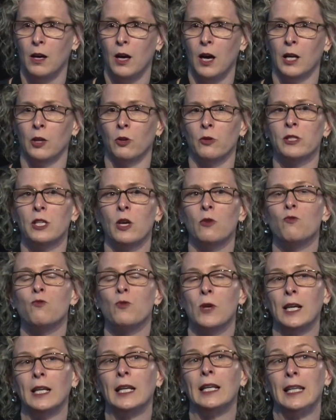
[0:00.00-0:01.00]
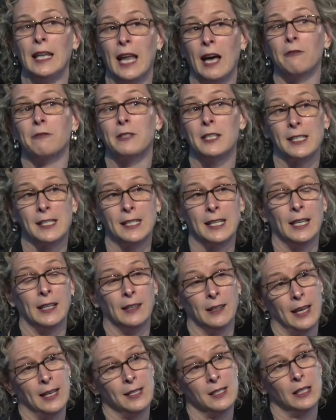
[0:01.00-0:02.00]
I'd also really love to see a
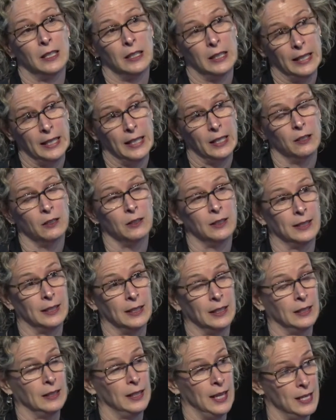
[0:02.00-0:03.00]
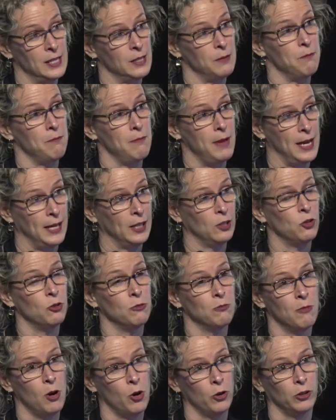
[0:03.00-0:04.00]
less clinical and a less
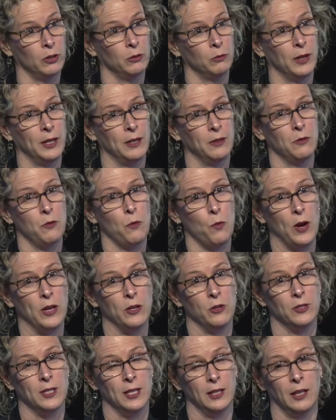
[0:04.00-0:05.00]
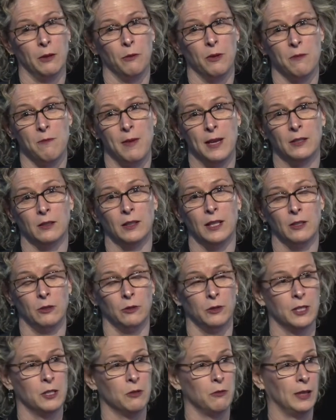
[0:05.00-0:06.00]
medical model when you're dealing with mental
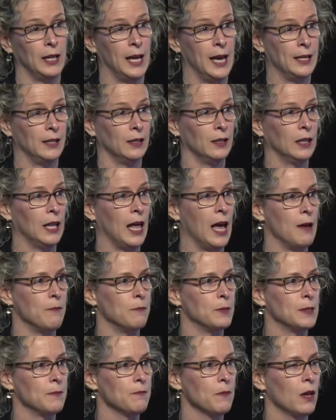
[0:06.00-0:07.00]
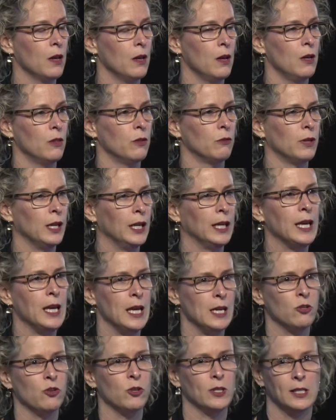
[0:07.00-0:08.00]
illness related claims. The really
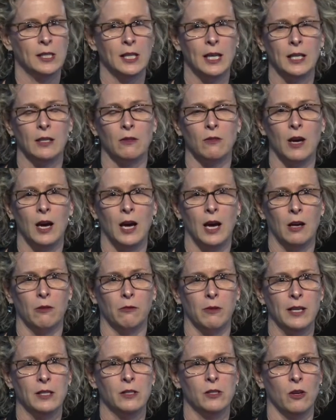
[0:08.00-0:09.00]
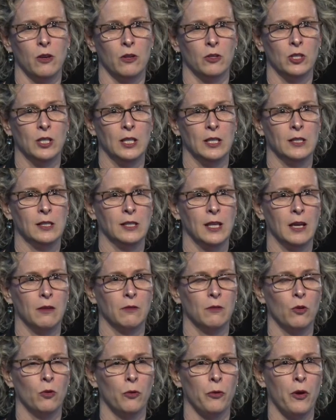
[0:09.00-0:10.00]
interesting research is
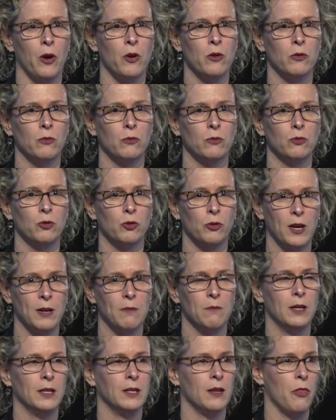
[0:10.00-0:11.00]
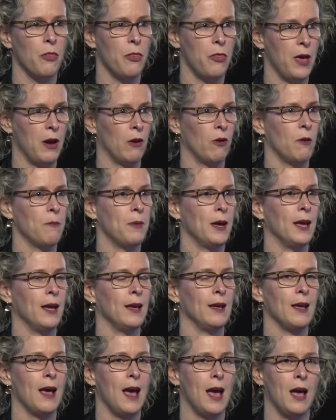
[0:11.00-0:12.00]
that although treatment and
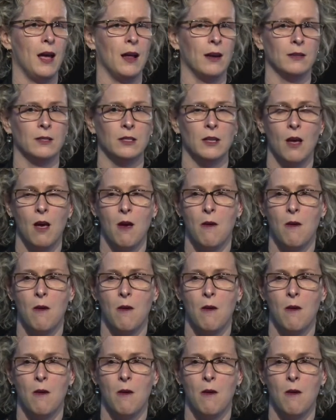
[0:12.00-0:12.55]
therapy and